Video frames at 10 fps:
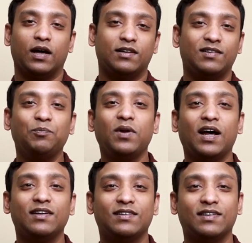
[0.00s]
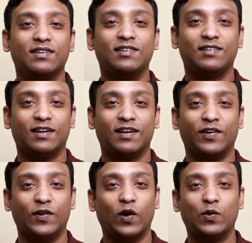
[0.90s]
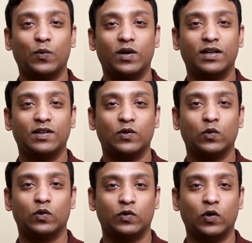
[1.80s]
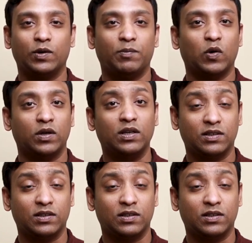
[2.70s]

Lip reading: Simple answer is not wanting to joke about it.